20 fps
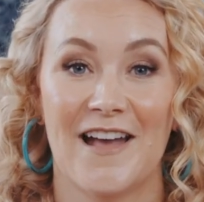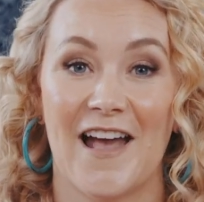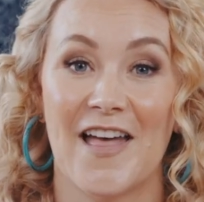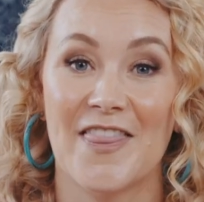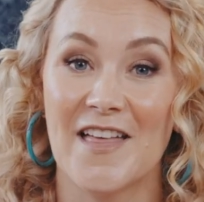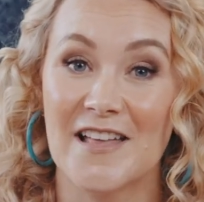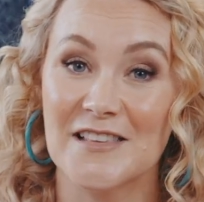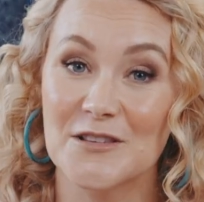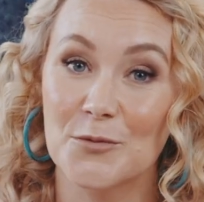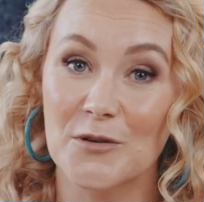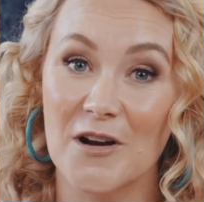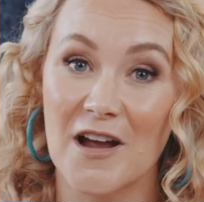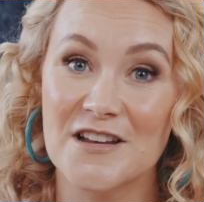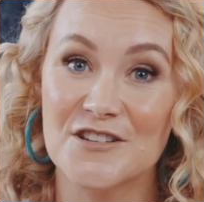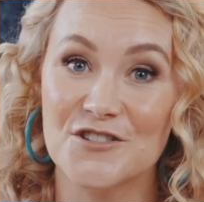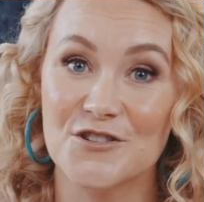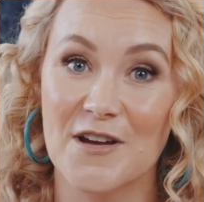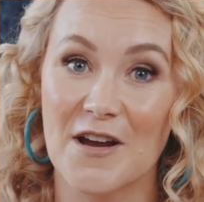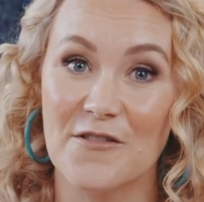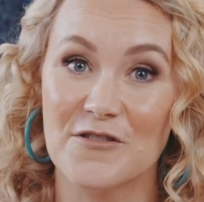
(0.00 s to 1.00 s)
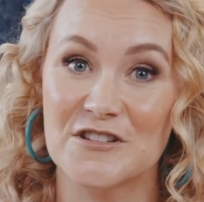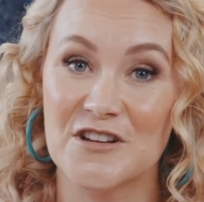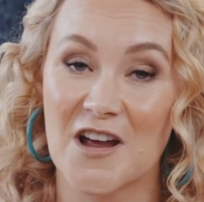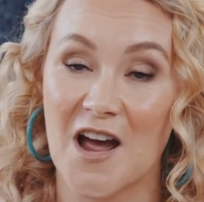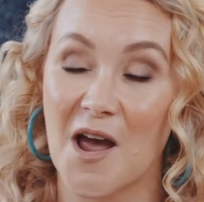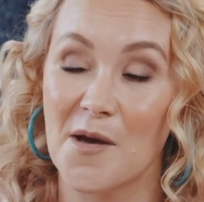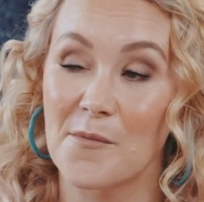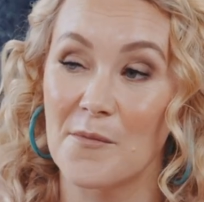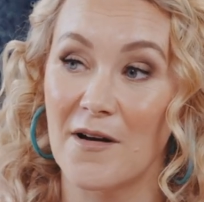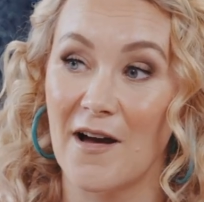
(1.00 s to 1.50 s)
And that's what I do every
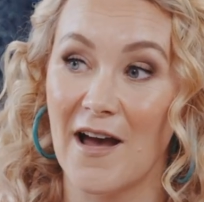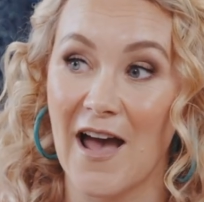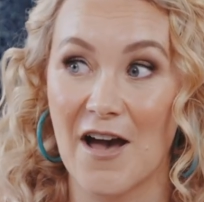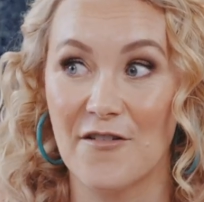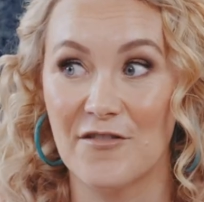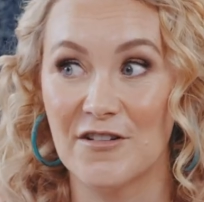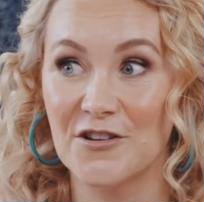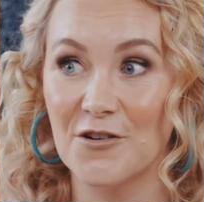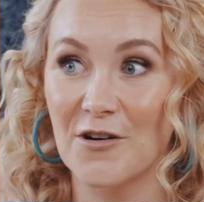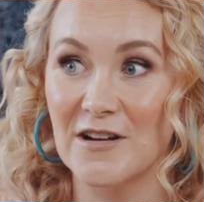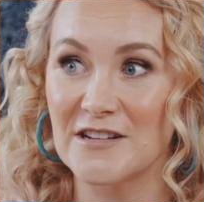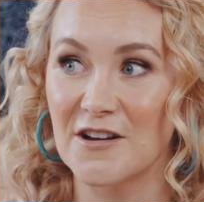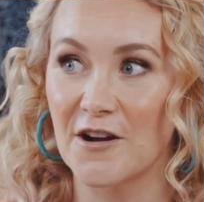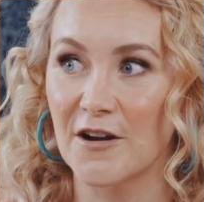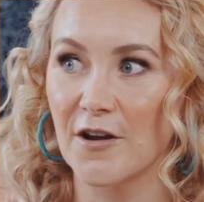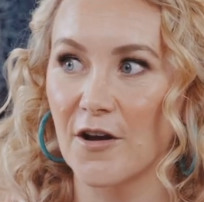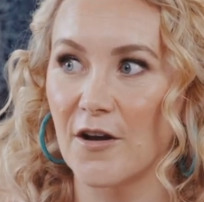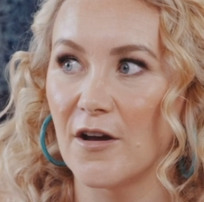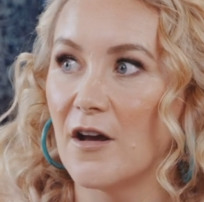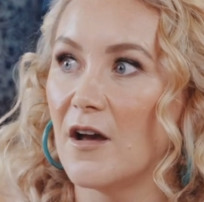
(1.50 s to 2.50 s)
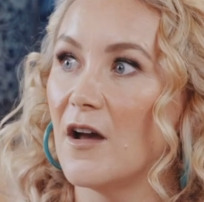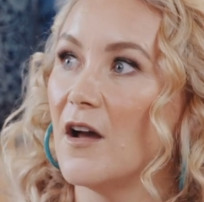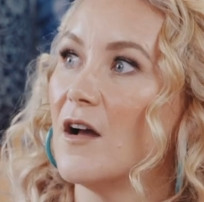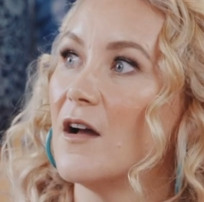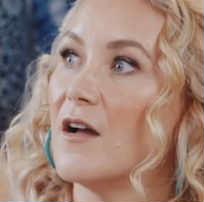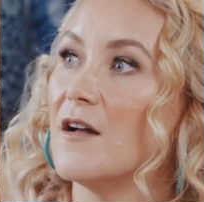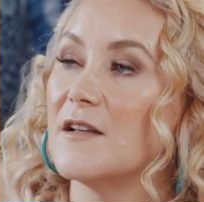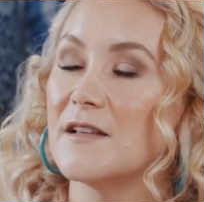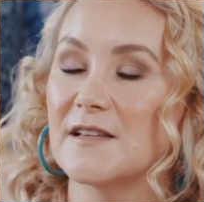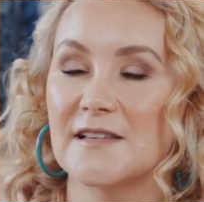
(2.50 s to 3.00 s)
time I have a new idea. I go,
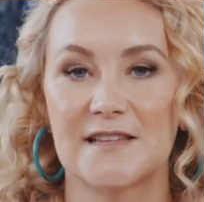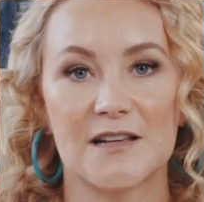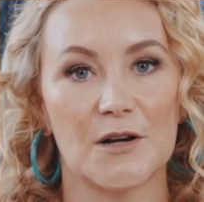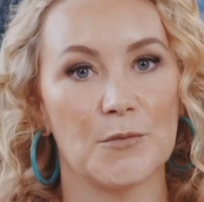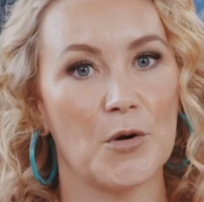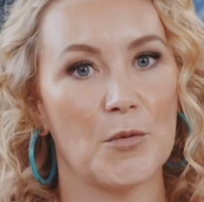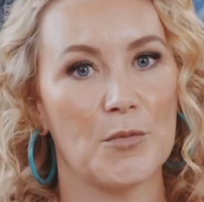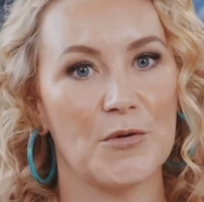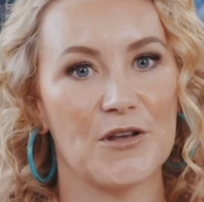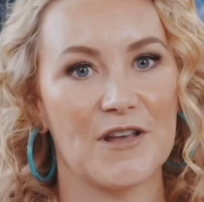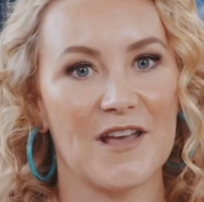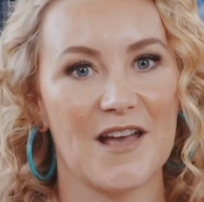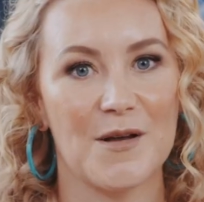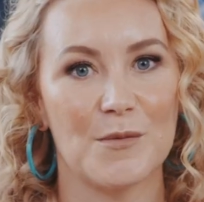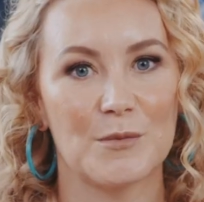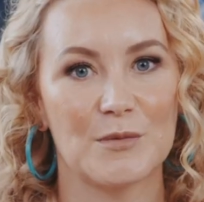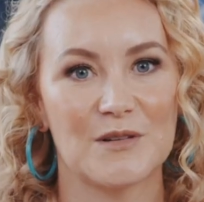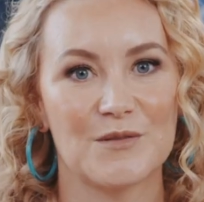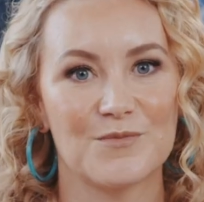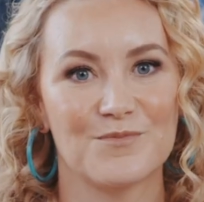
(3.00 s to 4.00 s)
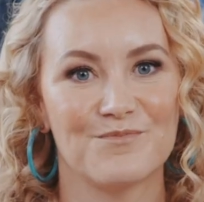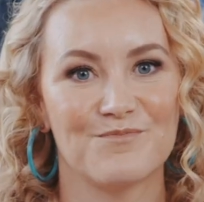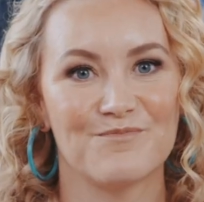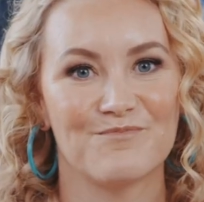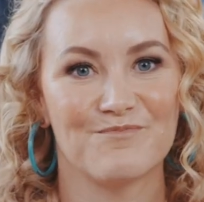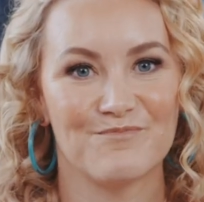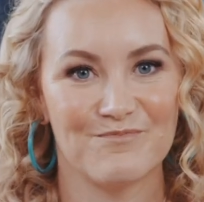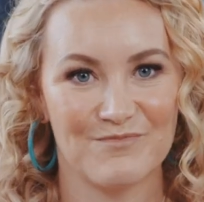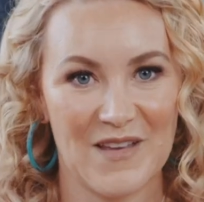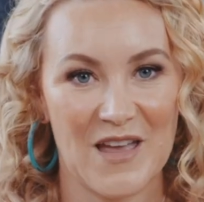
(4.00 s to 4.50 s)
sell more boot camps.
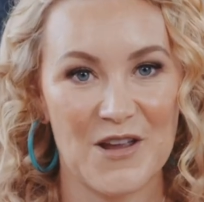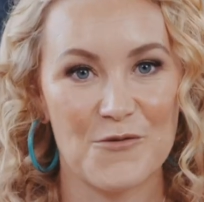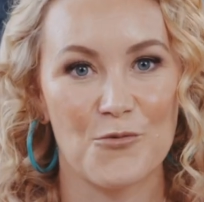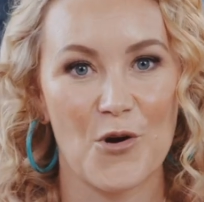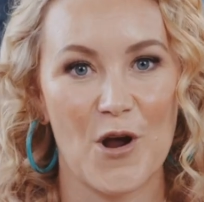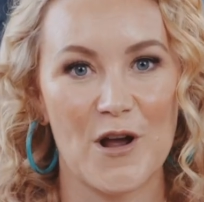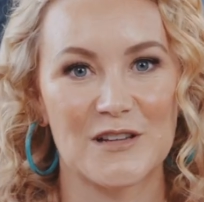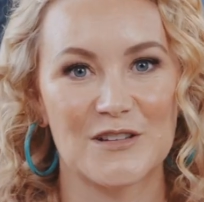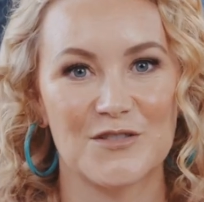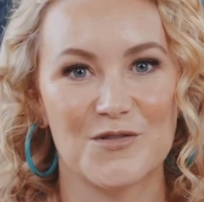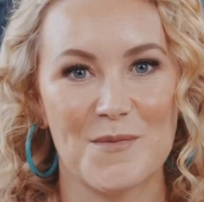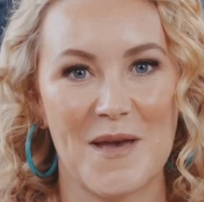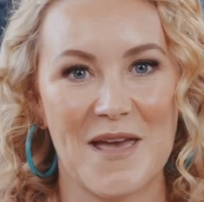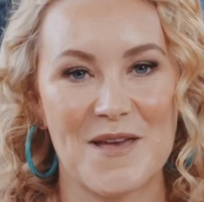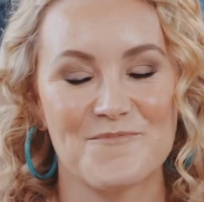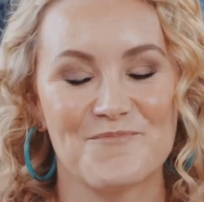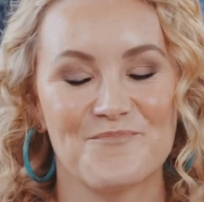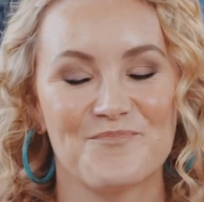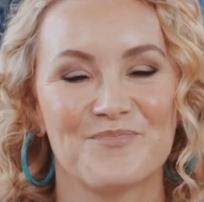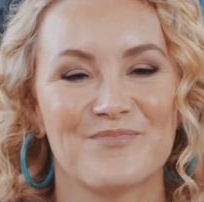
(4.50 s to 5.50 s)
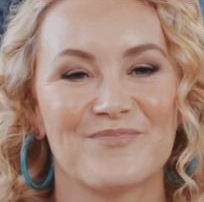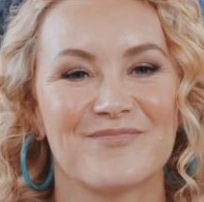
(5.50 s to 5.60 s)
It works for me.